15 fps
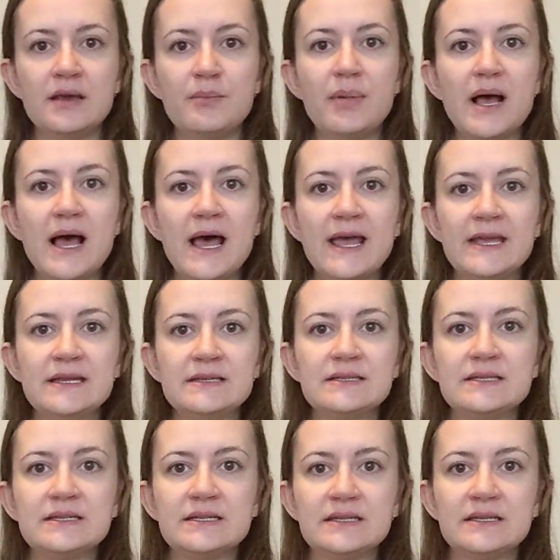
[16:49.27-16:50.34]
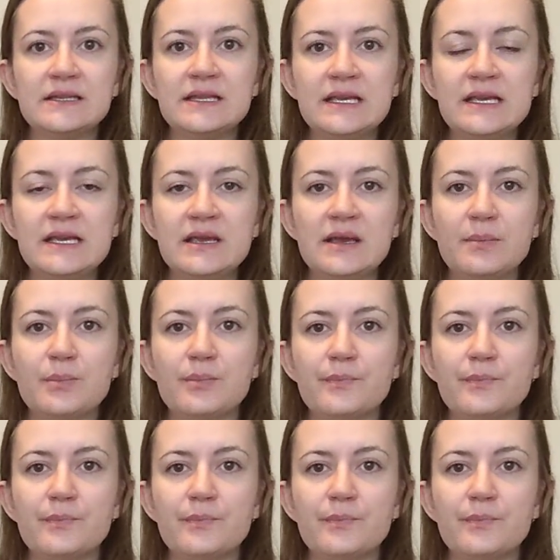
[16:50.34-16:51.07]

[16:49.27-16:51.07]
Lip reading: behind the